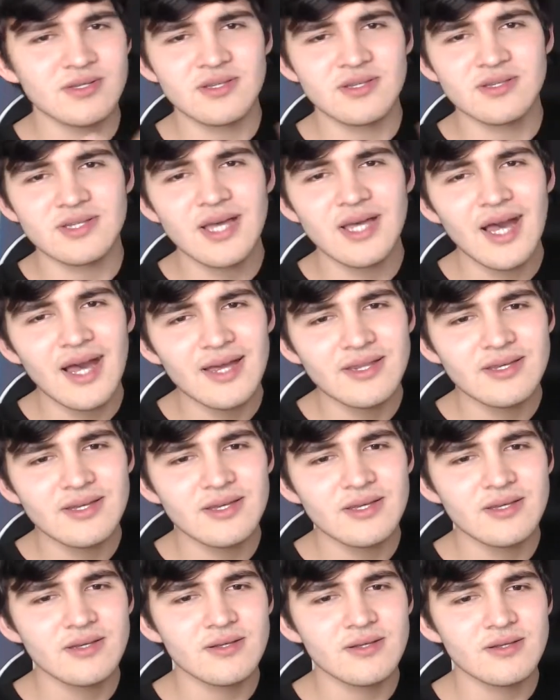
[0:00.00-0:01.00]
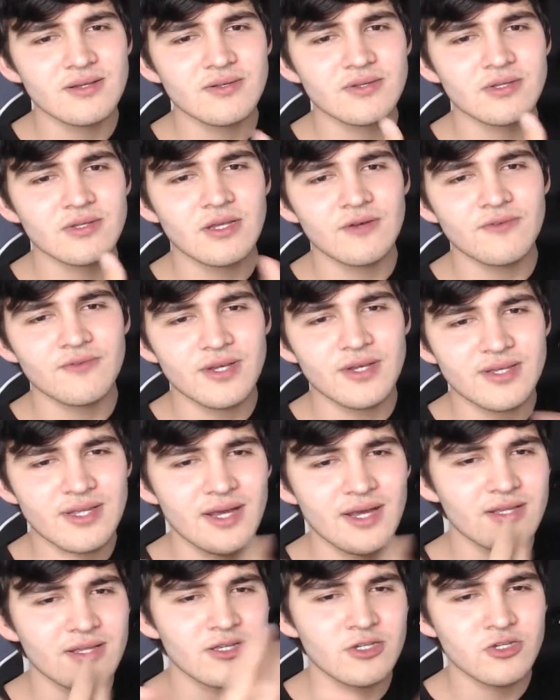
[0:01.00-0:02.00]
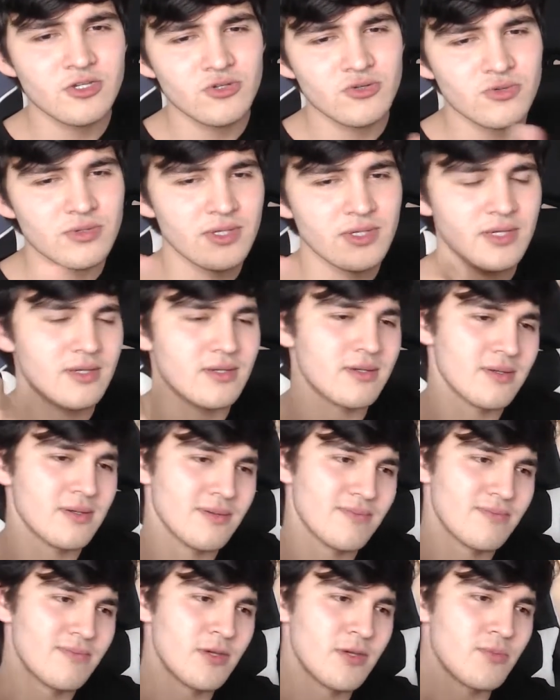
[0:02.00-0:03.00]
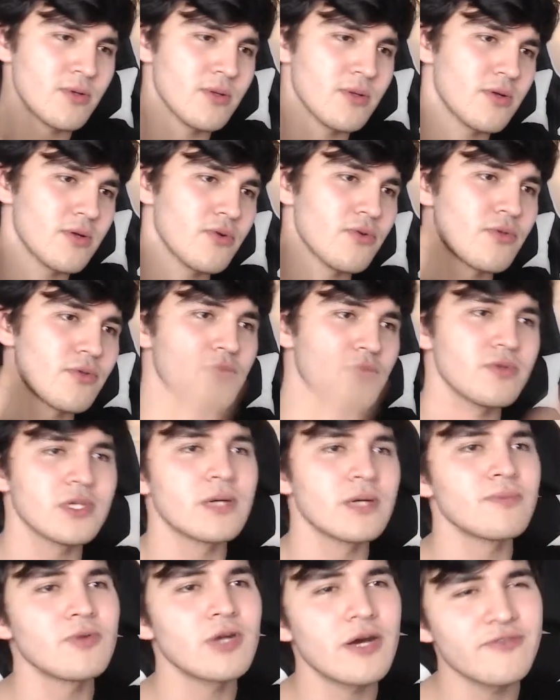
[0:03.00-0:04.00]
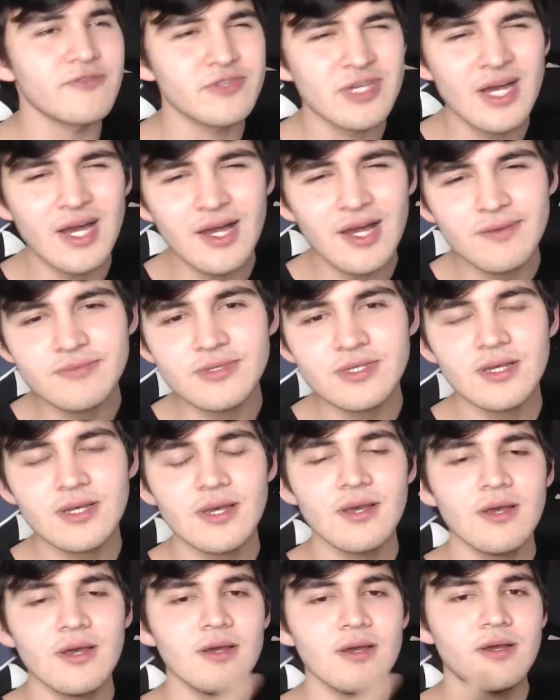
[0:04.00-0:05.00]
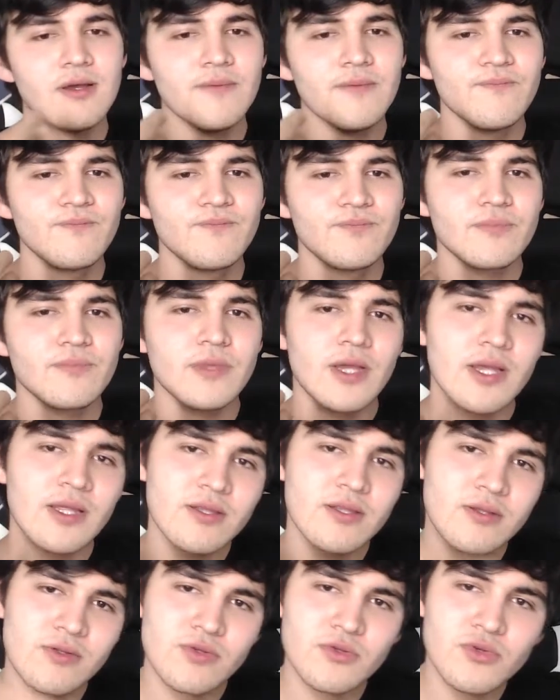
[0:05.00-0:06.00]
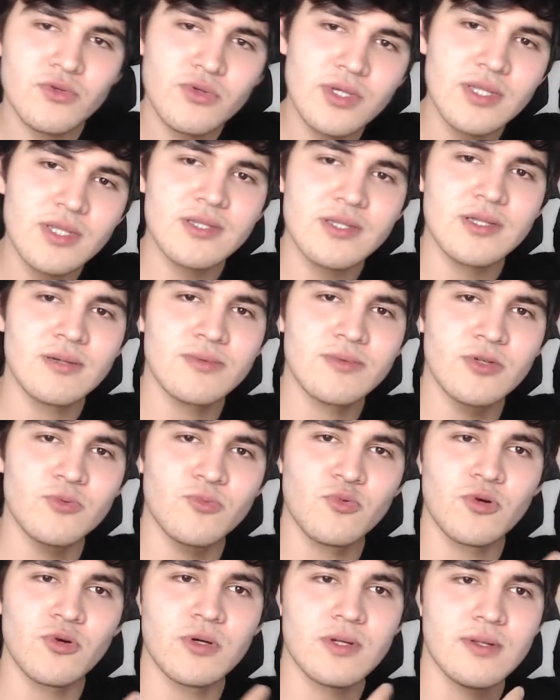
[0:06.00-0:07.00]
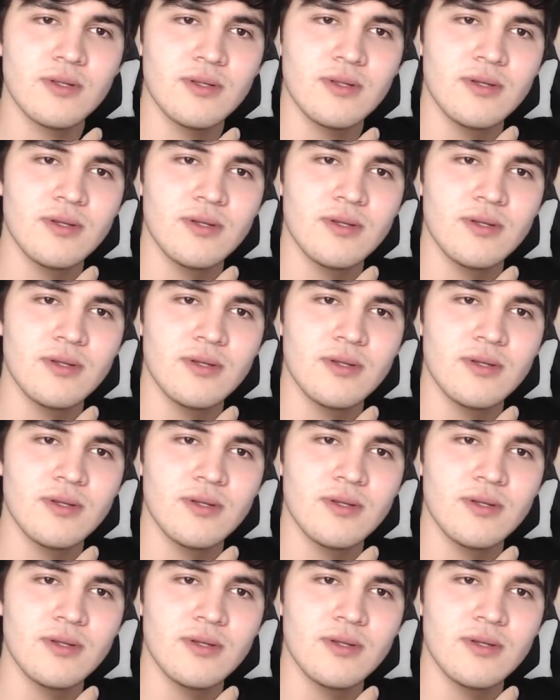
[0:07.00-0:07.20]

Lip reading: anxiety and stuff like that, issues, like people go through some rough times, and you need some support